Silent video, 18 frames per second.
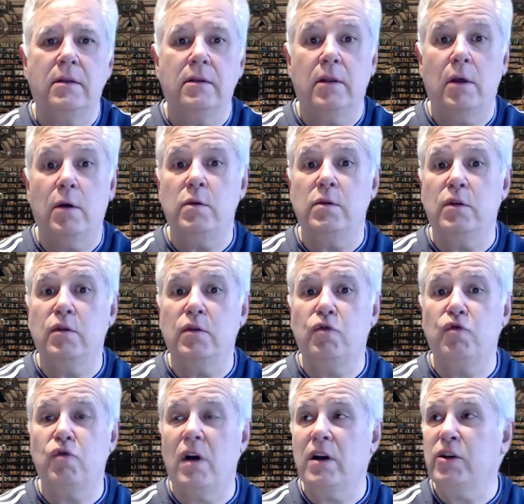Those on
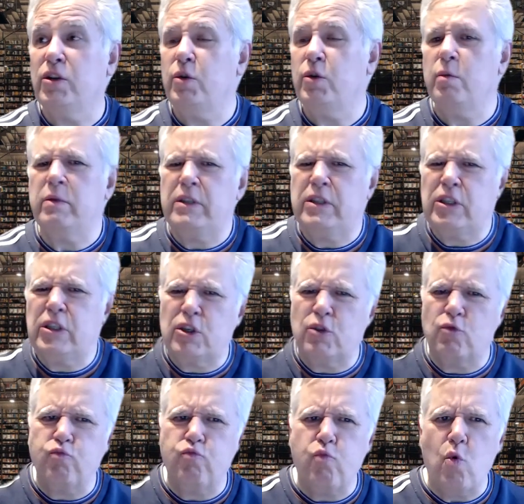drugs, she would
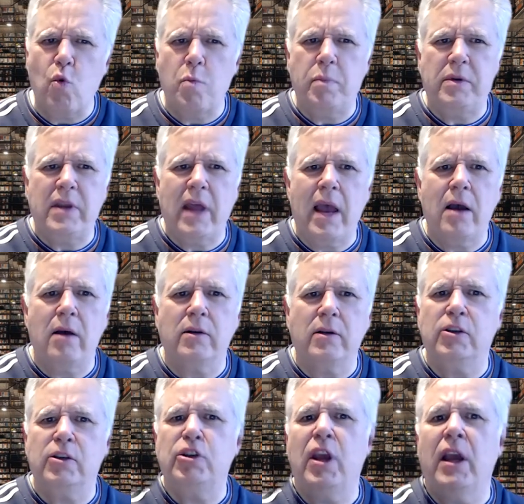swoop down
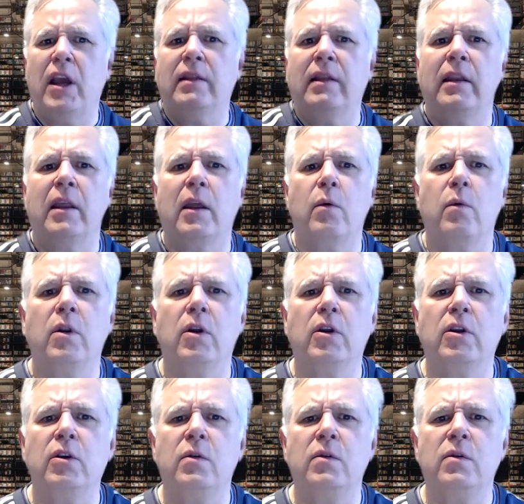and check that they were
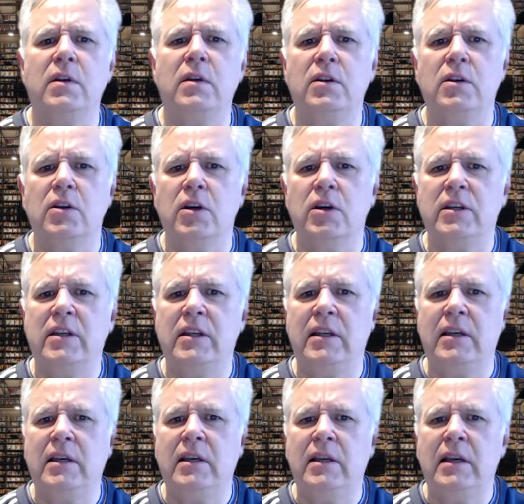not using
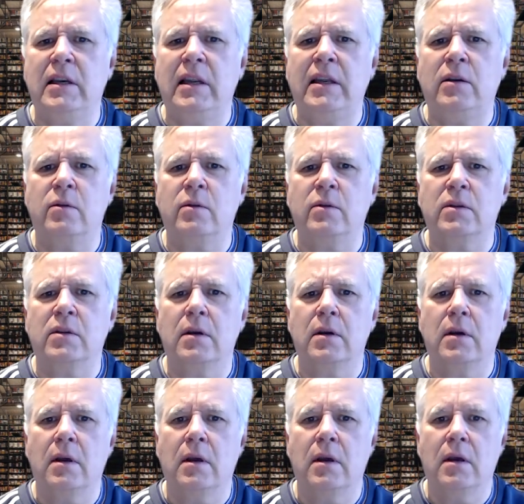dirty needles.
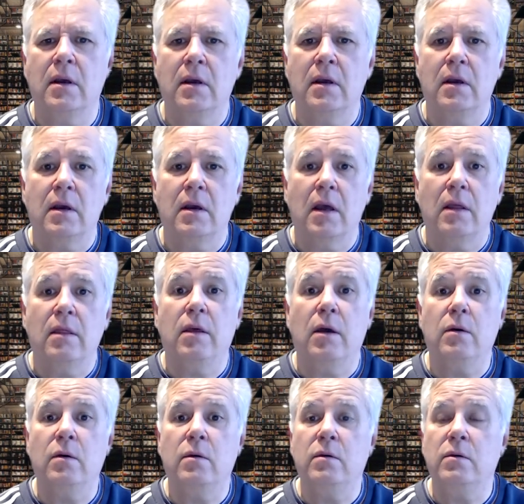And
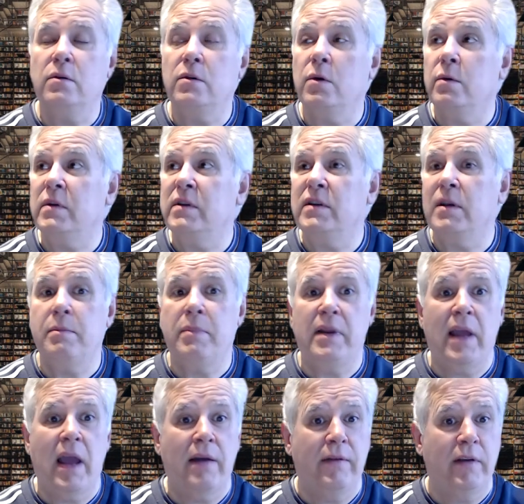those who were
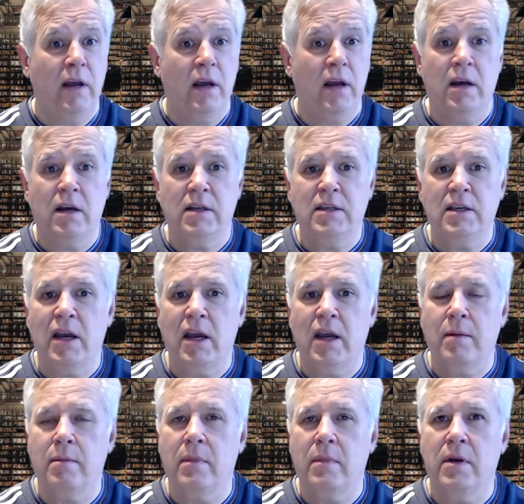simply having a hard
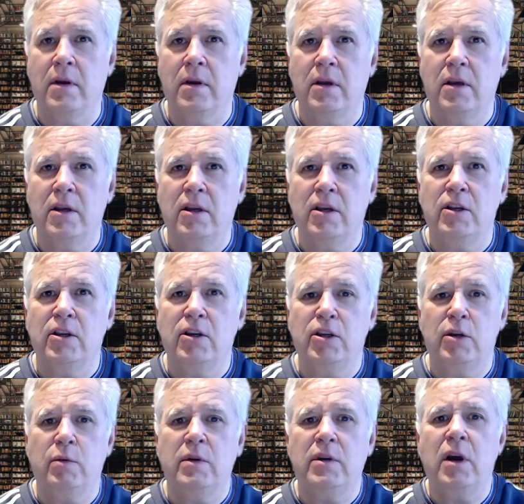time,
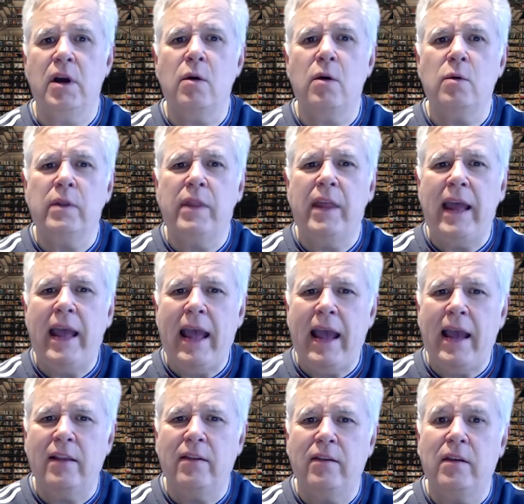she would hold their
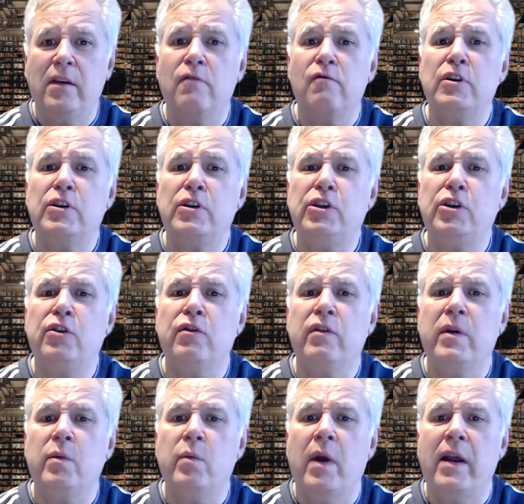hands in a
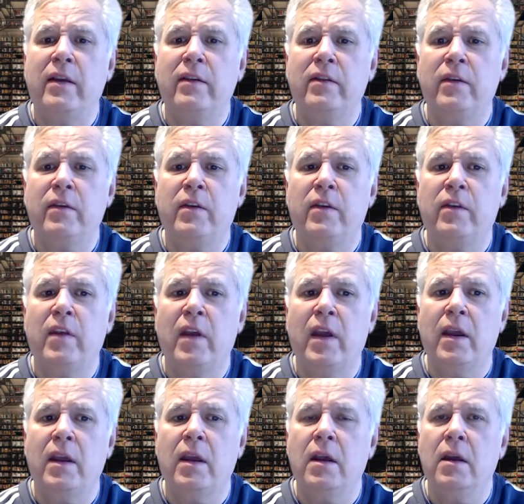reassuring way as if to
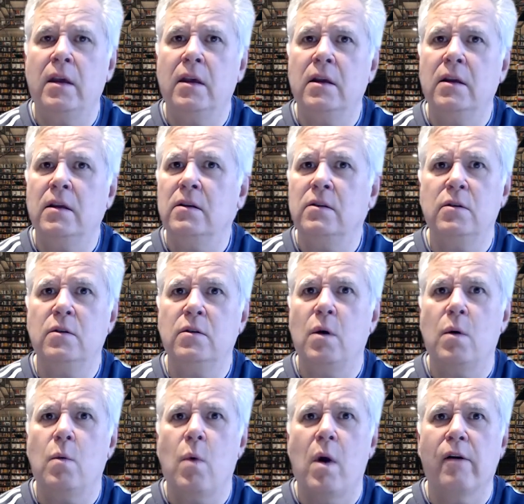say, do
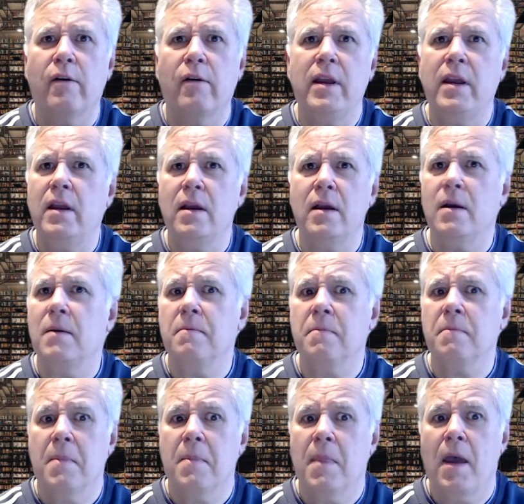not worry,
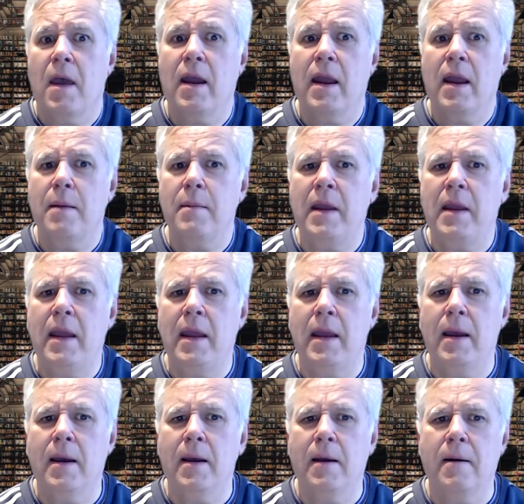I am
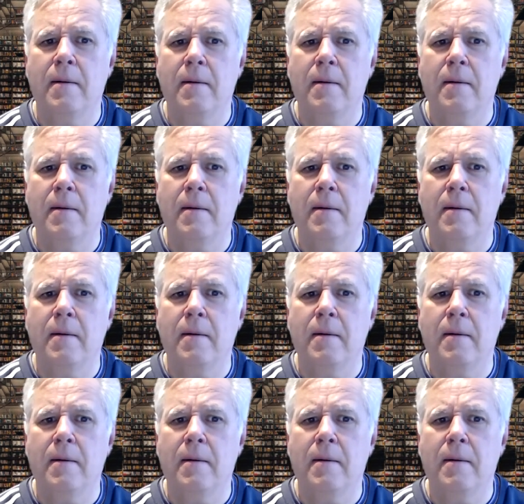here.